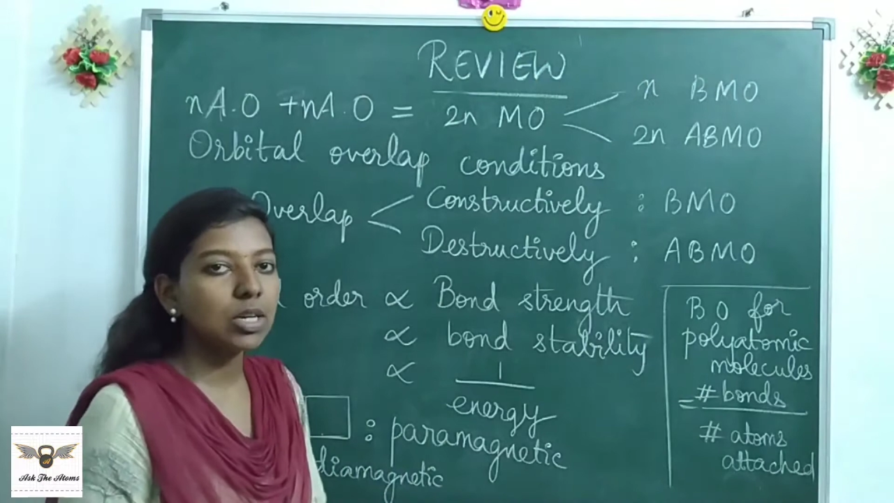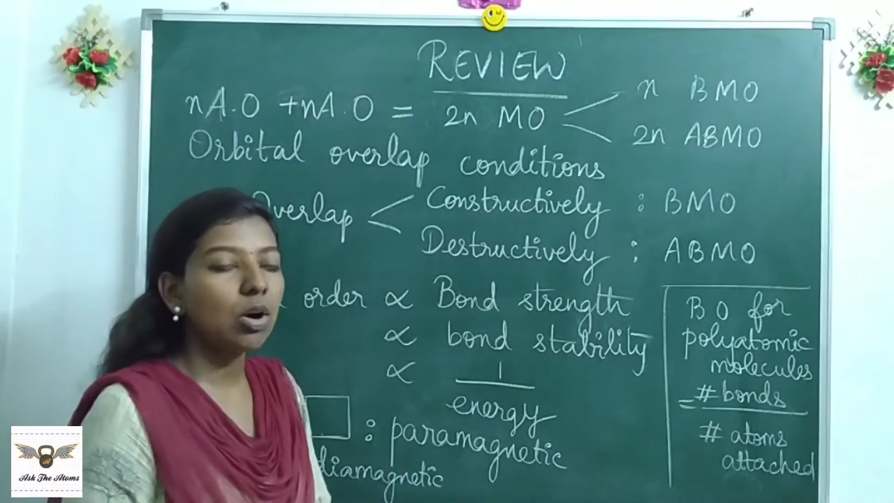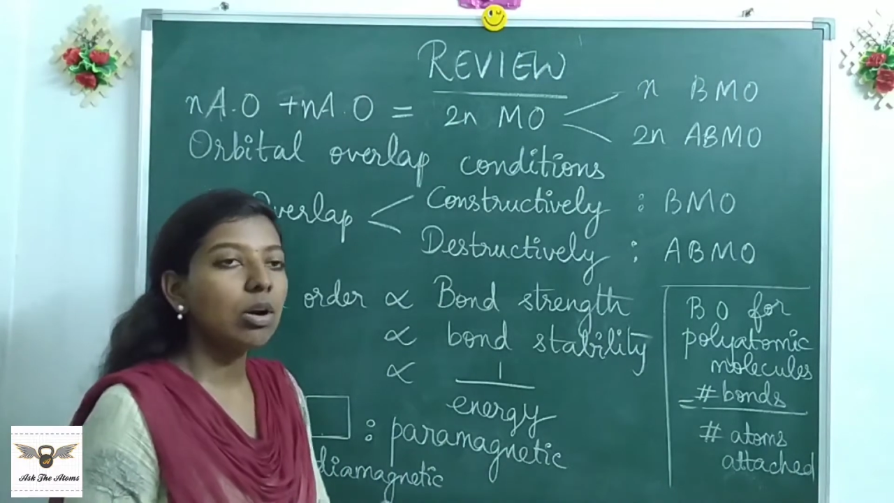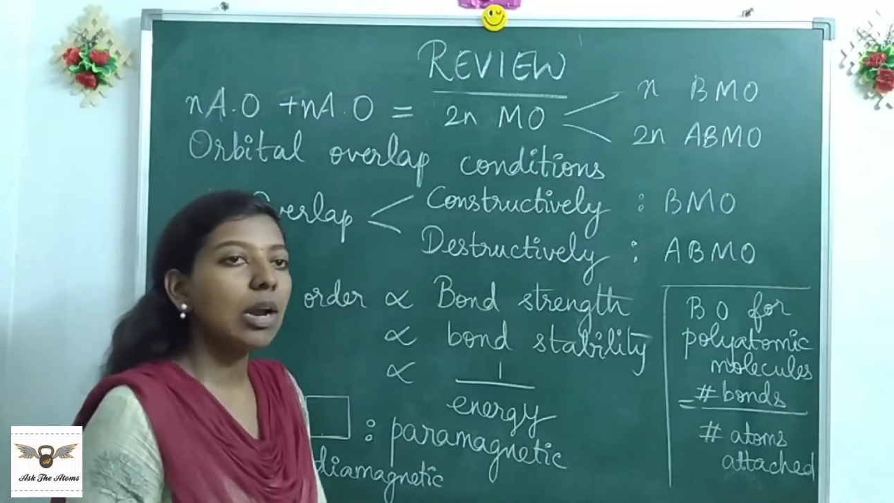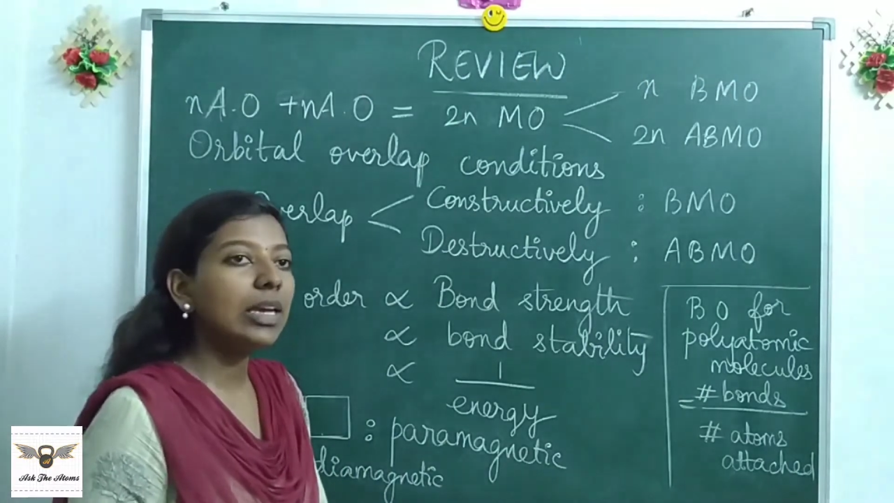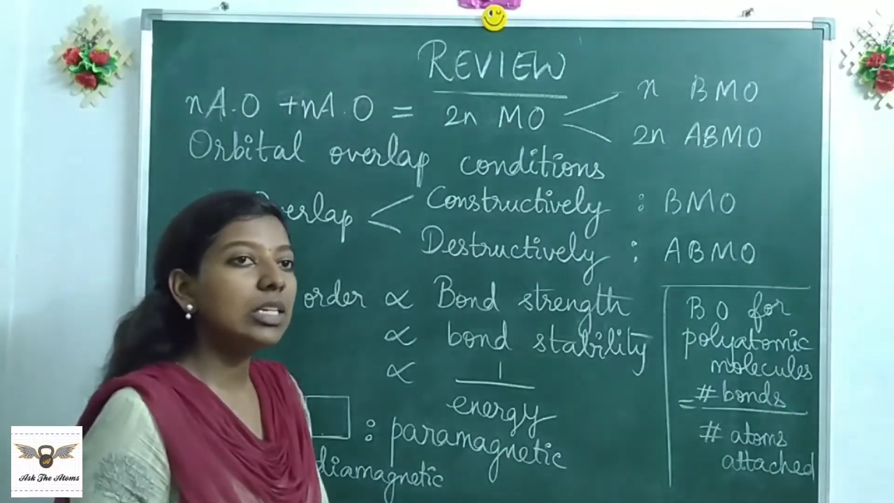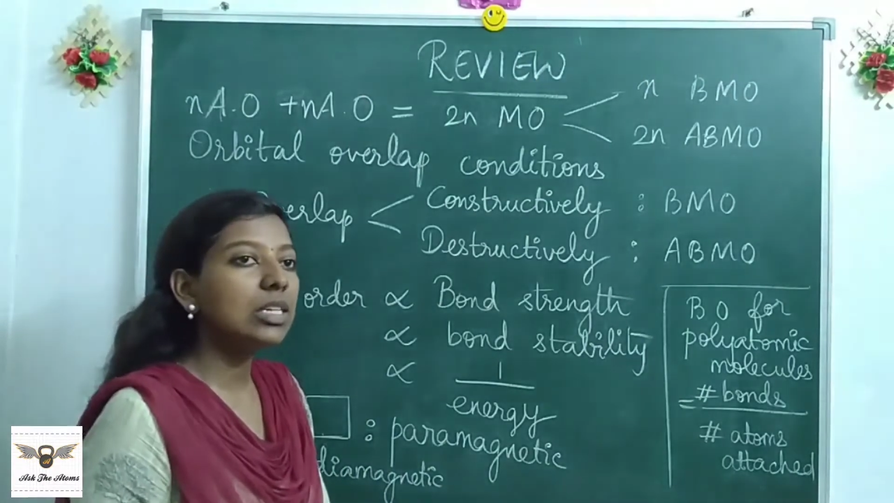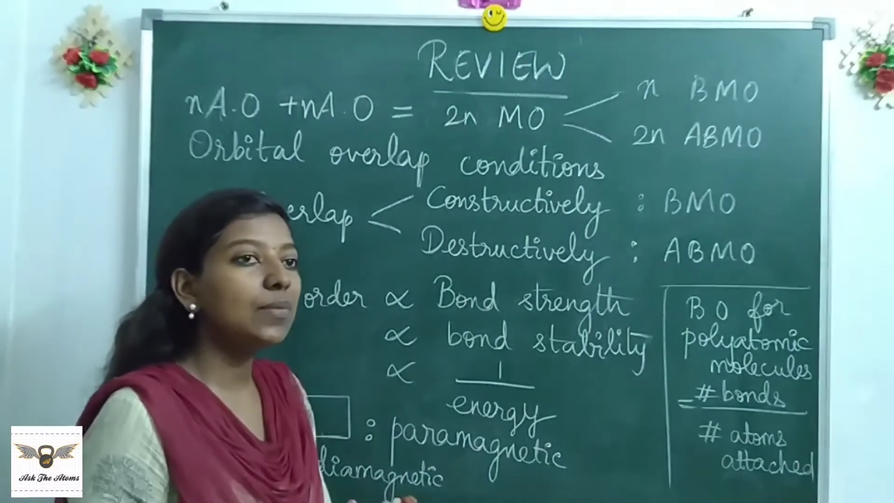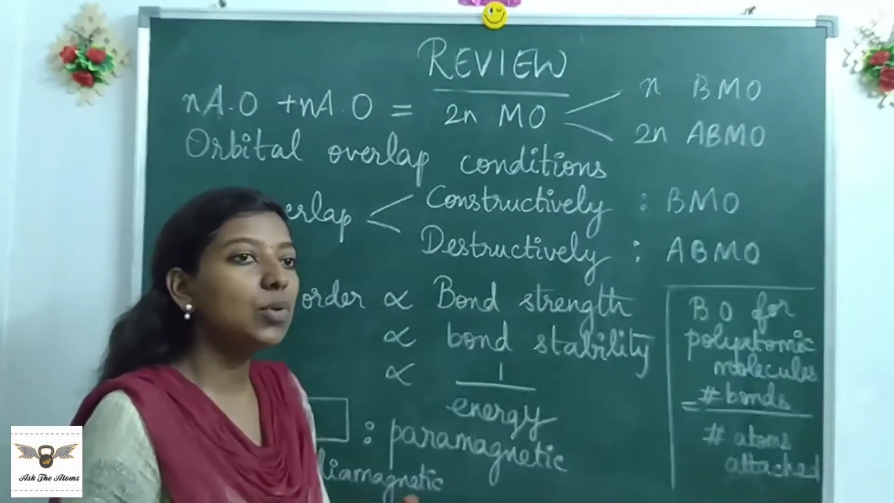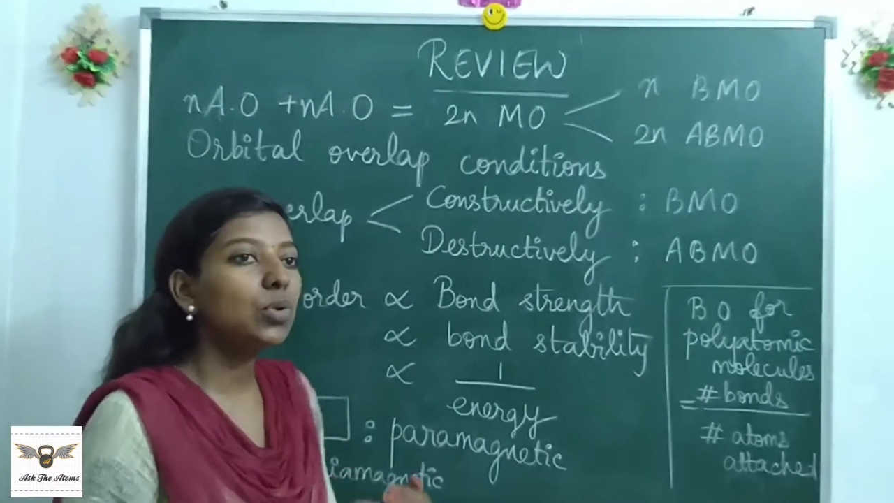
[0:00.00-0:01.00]
or I shall
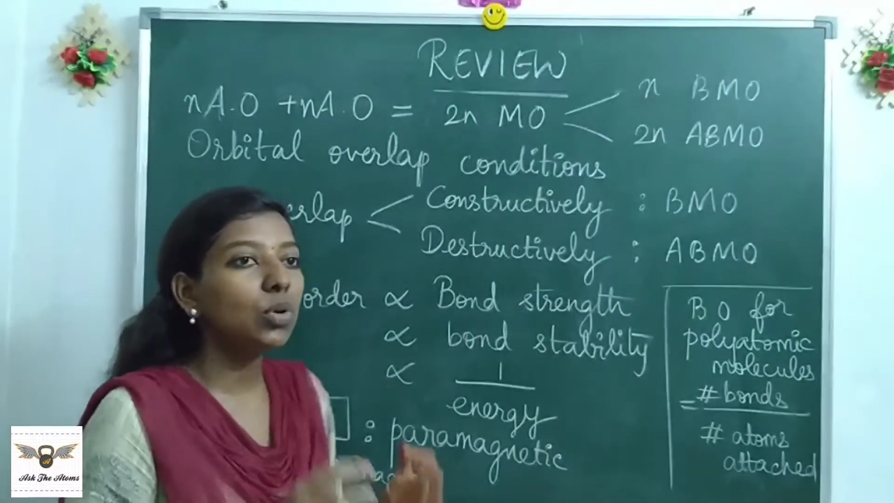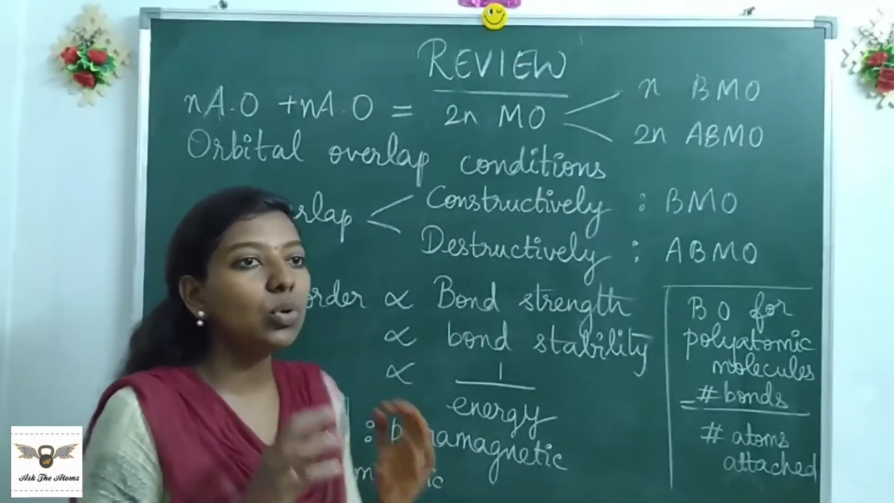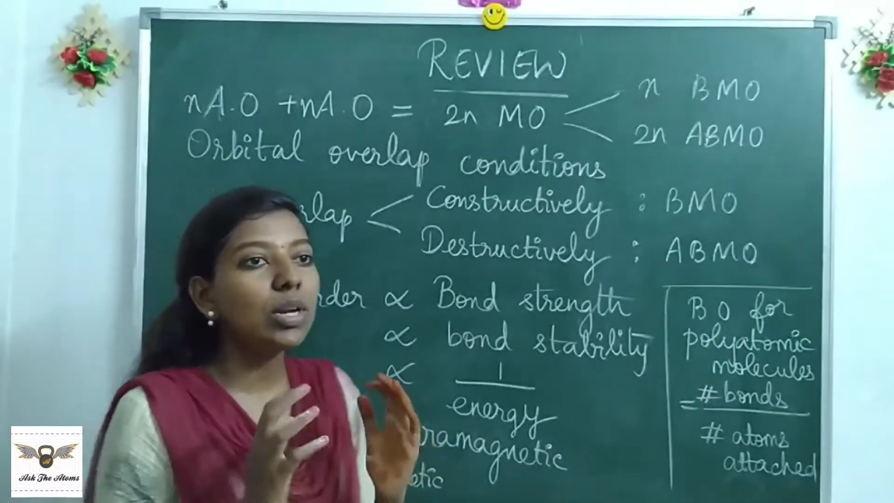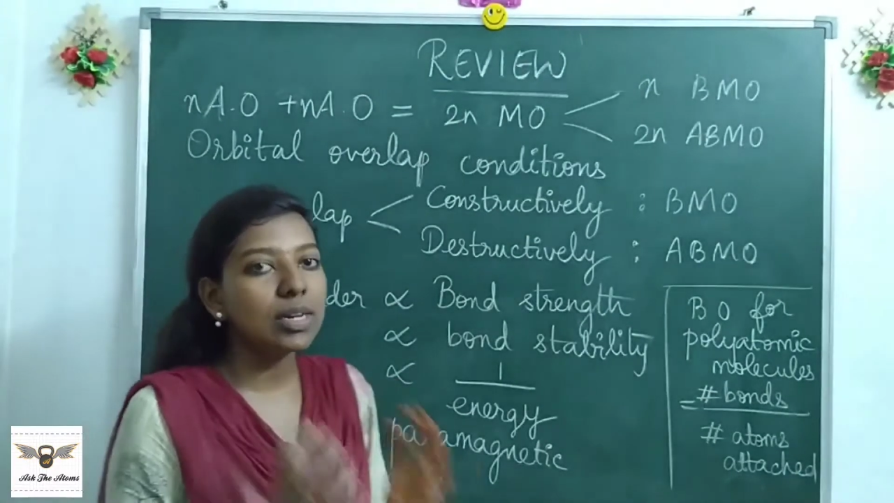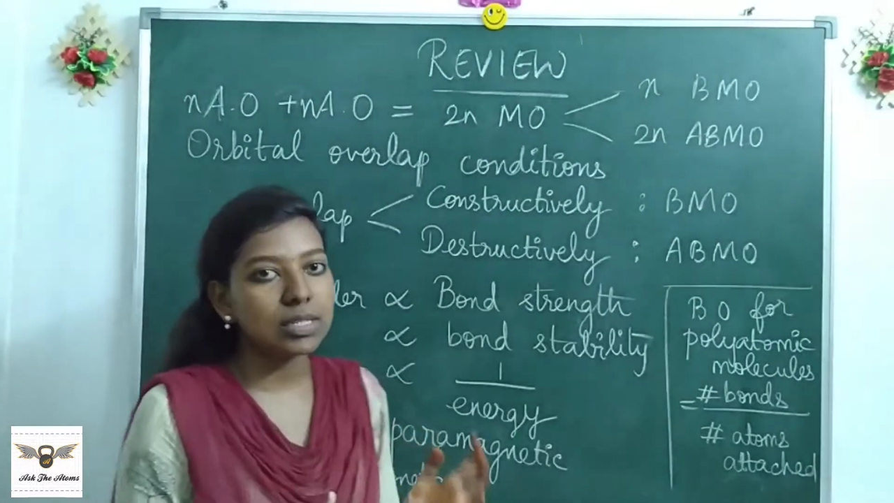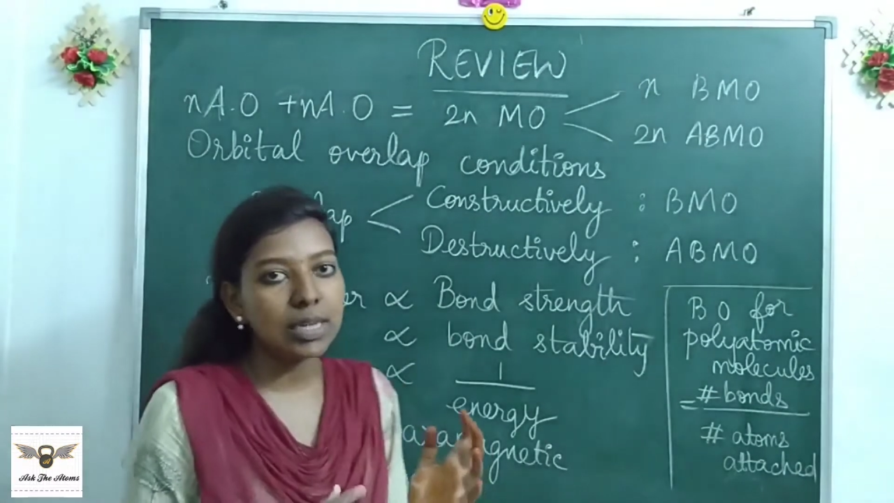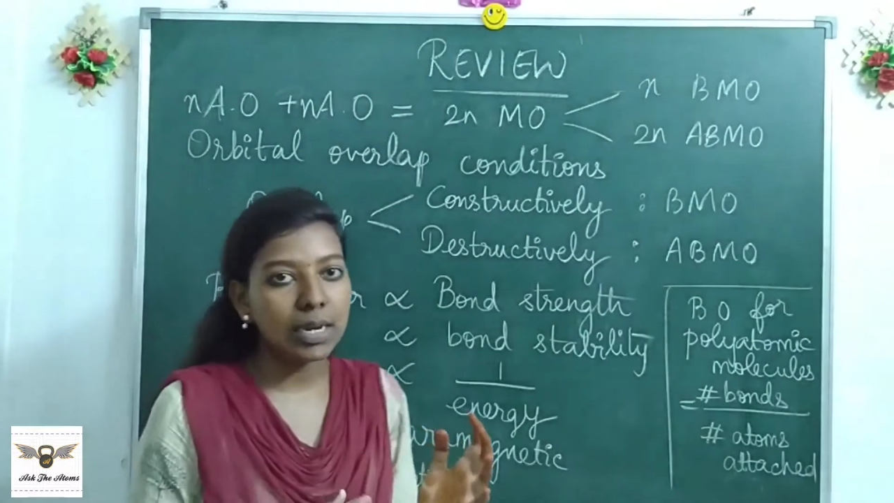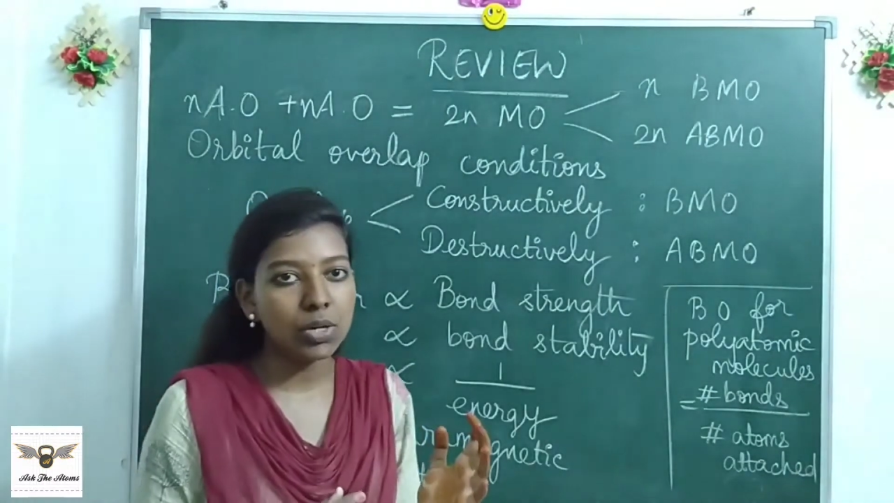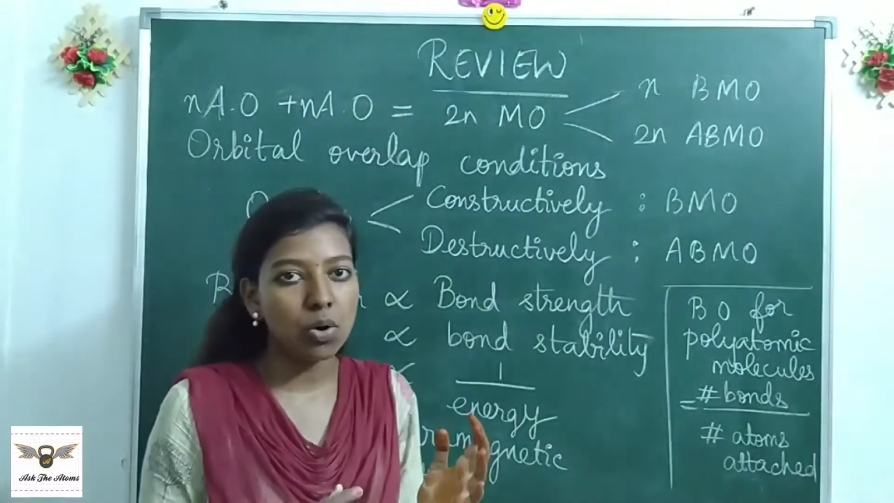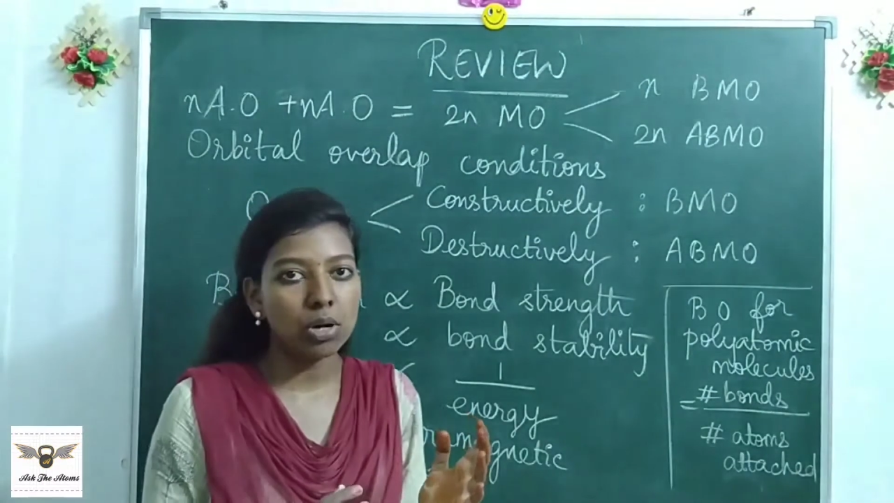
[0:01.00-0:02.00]
give you a good
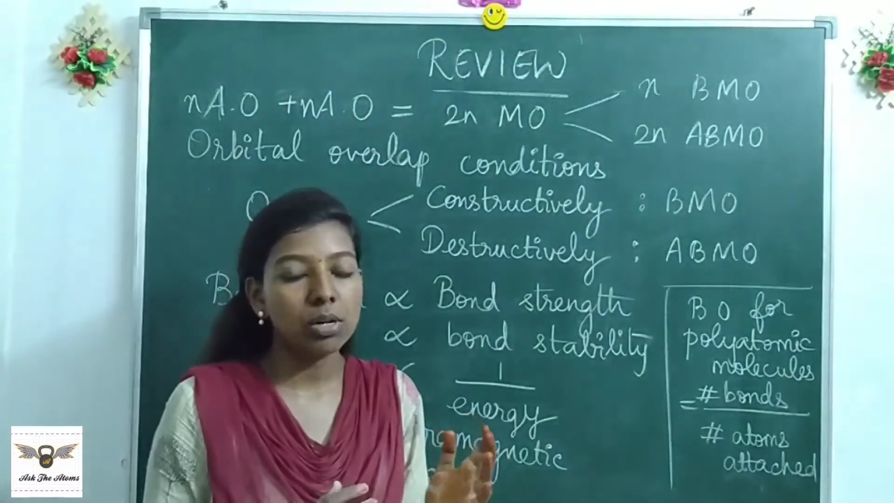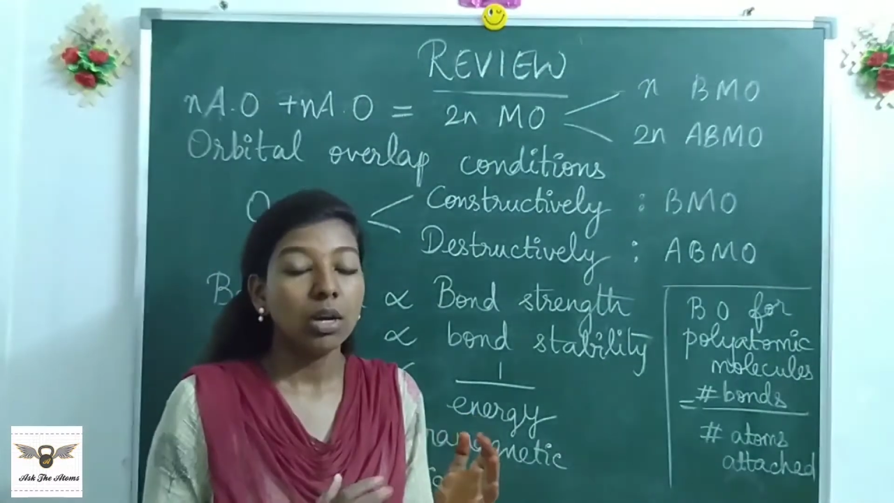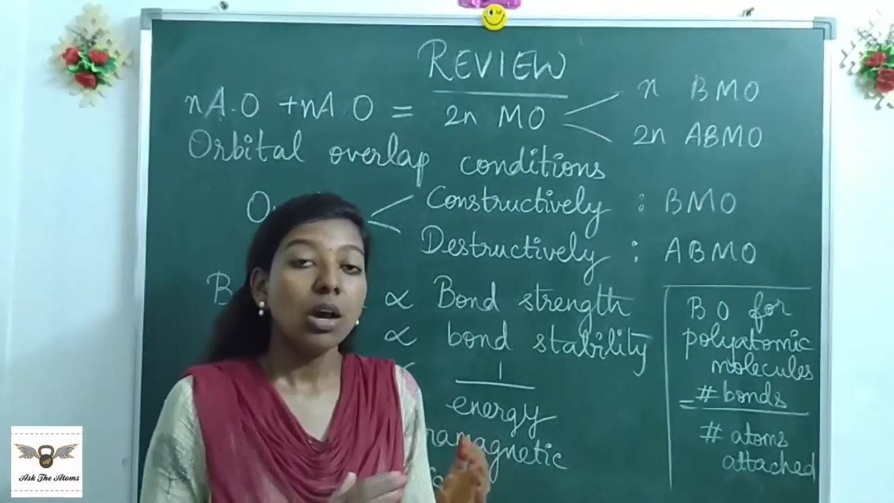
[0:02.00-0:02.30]
understanding on